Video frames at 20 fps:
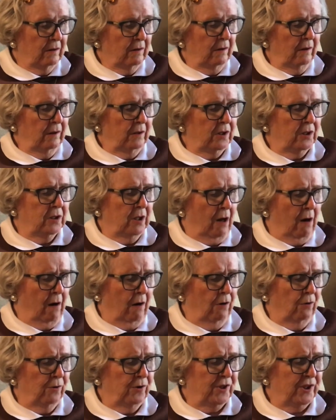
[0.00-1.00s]

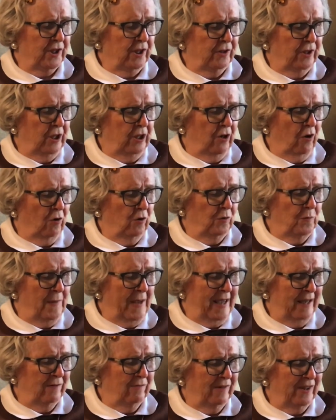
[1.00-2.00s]
So, said the old
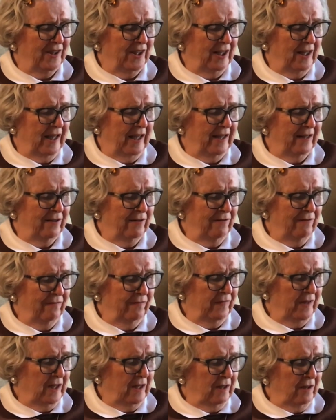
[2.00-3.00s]
man with the ladder,
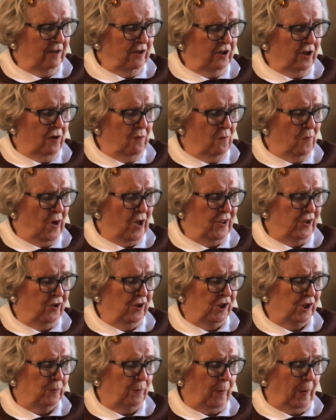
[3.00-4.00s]
your
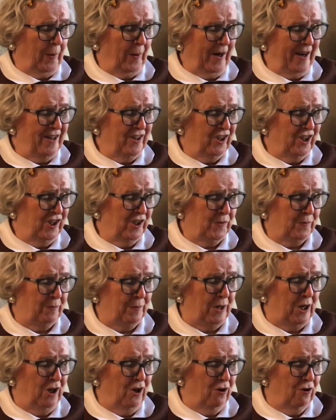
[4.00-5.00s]
mother's precious
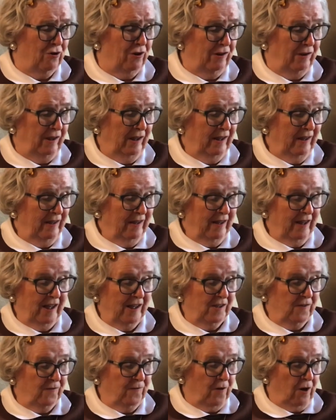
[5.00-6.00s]
pearl
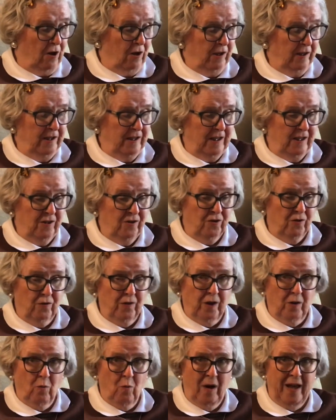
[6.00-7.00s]
has fallen into
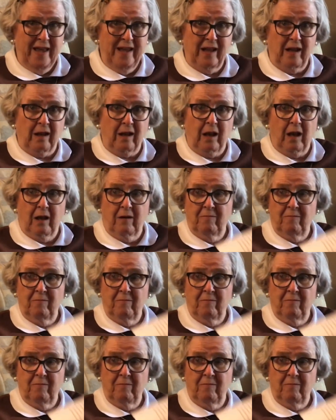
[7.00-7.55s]
the well.